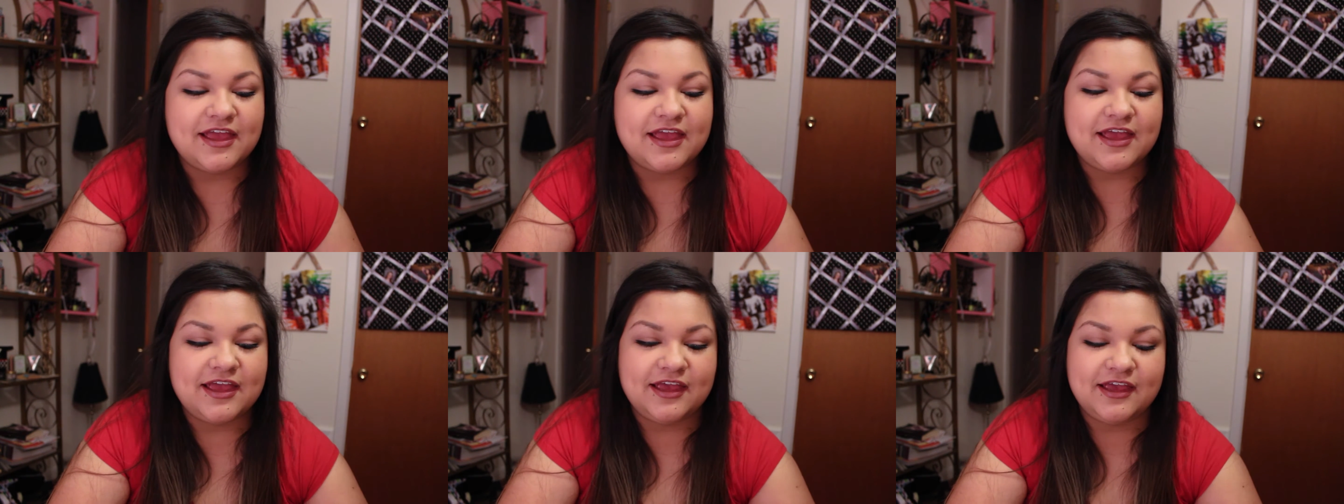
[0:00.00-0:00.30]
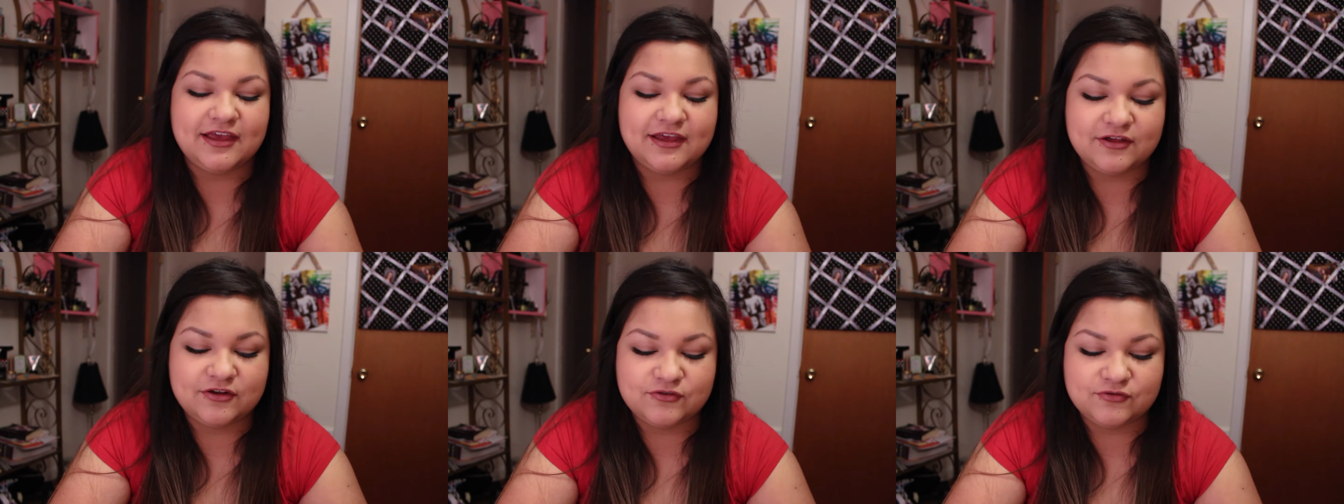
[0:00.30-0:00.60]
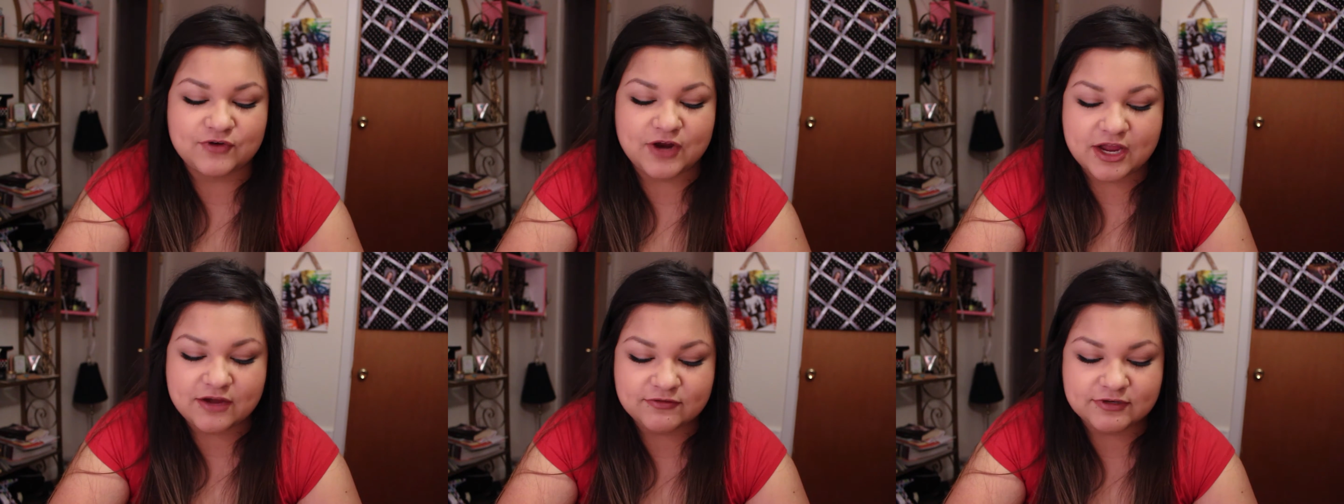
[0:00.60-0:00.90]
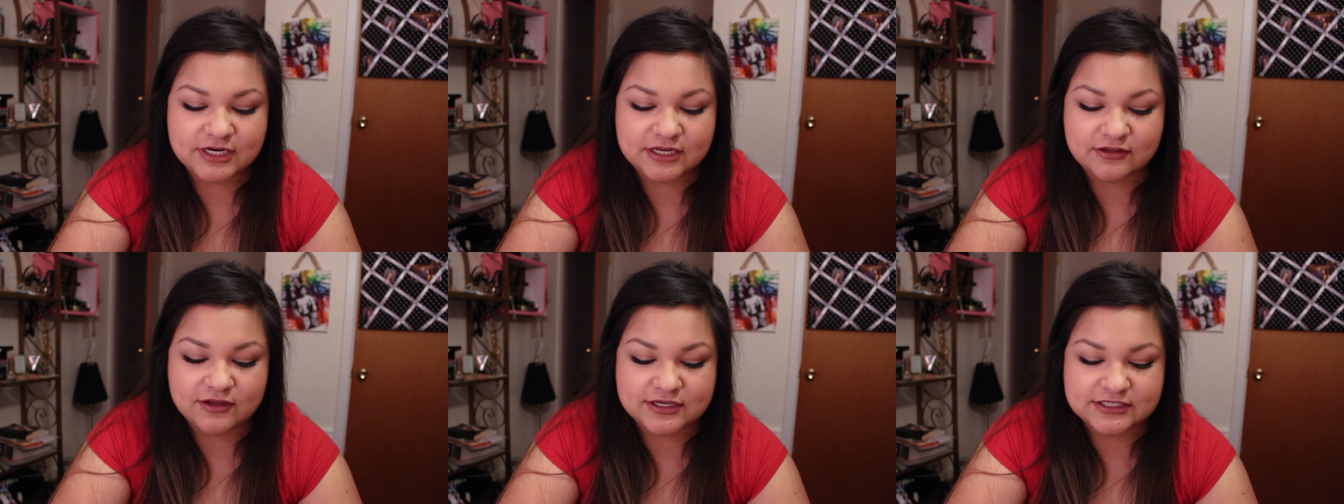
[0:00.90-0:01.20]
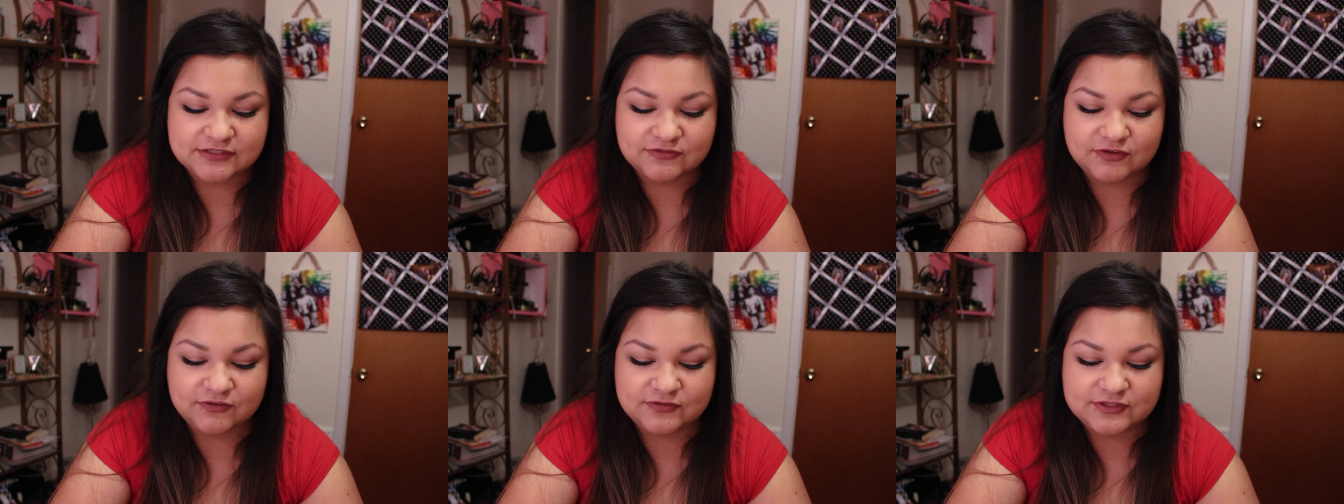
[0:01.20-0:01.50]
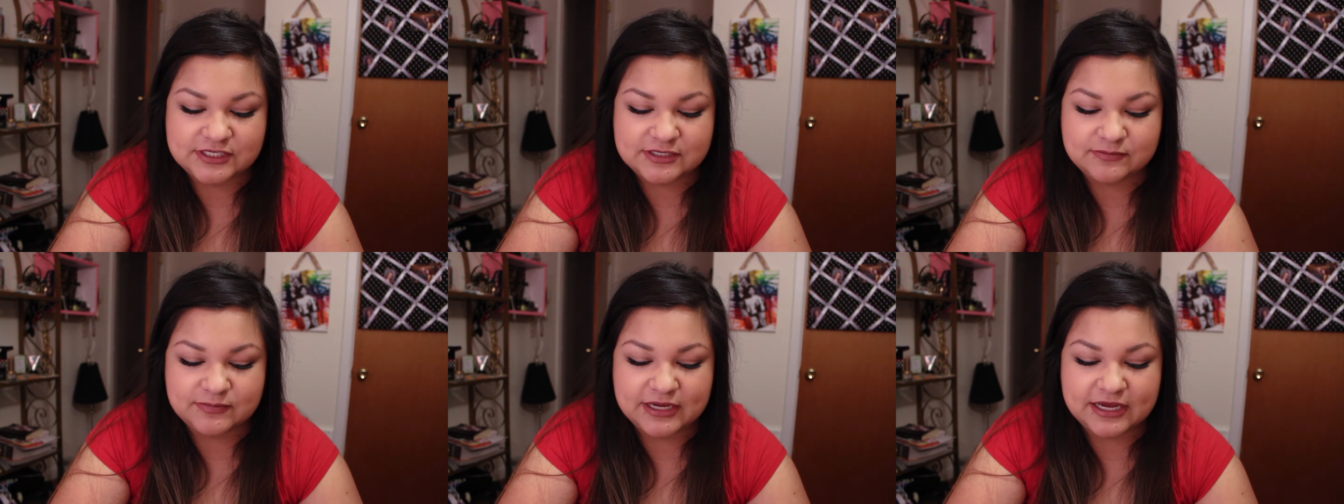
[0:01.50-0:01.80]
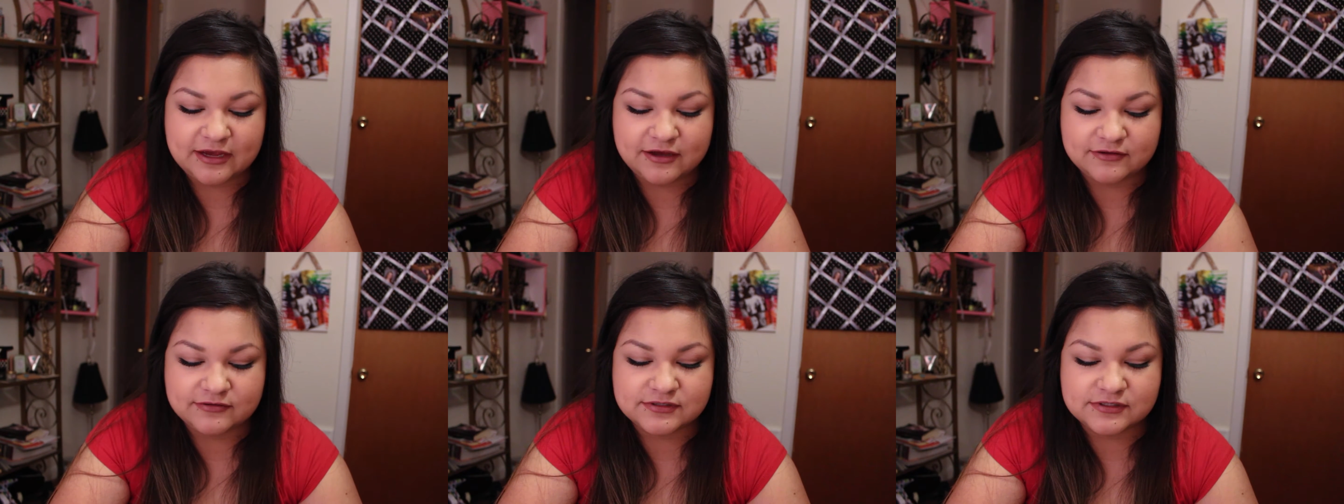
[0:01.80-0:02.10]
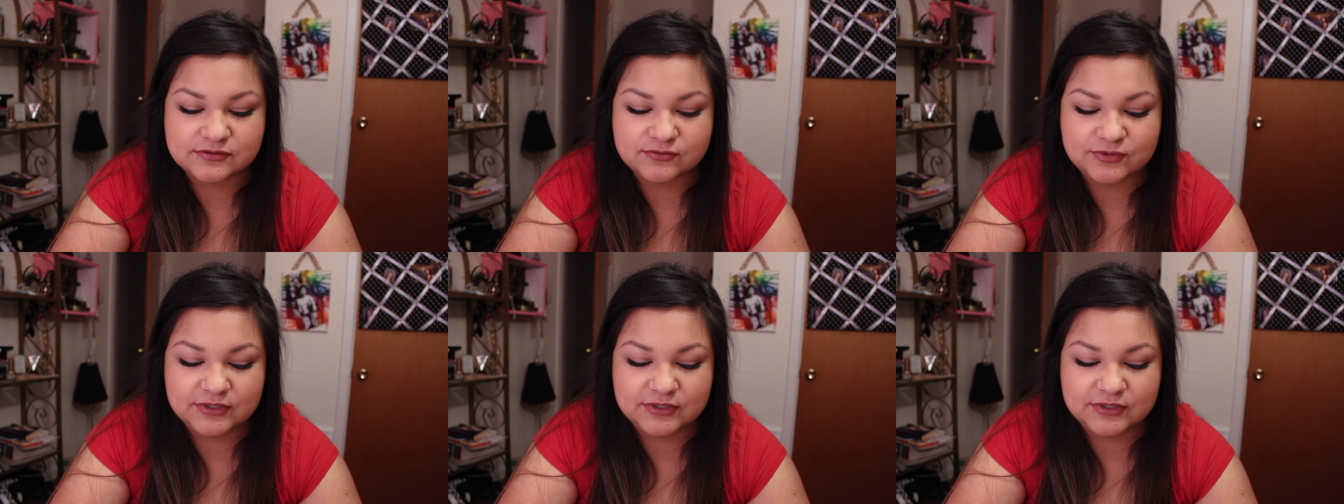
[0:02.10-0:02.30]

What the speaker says: And right when I lost 15 pounds,